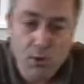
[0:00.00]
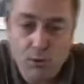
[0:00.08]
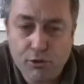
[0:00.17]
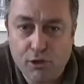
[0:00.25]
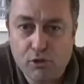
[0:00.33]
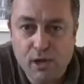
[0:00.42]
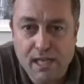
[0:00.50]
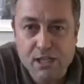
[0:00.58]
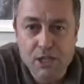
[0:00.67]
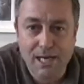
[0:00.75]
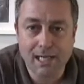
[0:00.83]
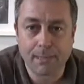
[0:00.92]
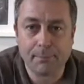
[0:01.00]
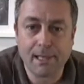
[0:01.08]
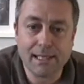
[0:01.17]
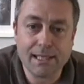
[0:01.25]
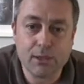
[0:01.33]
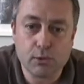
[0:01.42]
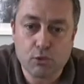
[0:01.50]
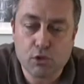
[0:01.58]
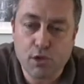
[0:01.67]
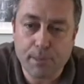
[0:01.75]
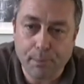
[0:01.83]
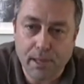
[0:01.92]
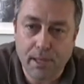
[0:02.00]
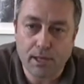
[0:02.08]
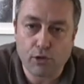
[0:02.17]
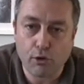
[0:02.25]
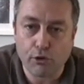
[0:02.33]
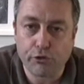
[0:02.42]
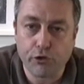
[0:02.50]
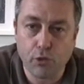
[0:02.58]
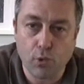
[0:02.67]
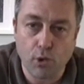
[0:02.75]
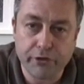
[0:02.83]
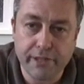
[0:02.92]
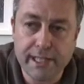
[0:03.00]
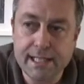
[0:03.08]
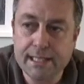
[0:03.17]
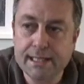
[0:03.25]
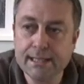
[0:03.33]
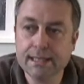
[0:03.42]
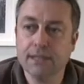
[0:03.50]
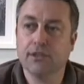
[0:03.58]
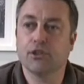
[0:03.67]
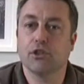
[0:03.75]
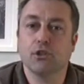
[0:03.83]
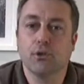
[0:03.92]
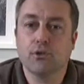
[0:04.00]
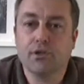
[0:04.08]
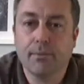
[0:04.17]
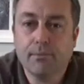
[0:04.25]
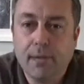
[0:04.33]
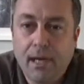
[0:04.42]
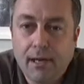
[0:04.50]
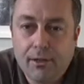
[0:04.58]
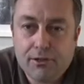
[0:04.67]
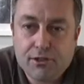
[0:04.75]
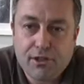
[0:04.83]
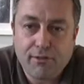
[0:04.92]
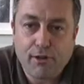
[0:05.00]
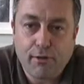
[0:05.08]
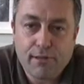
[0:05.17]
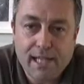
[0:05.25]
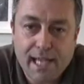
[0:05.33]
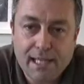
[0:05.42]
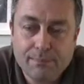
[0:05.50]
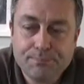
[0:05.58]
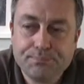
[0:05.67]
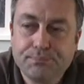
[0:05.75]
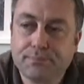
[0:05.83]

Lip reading: Also trying to jack up a little trip across to Aussie to do some stuff over there.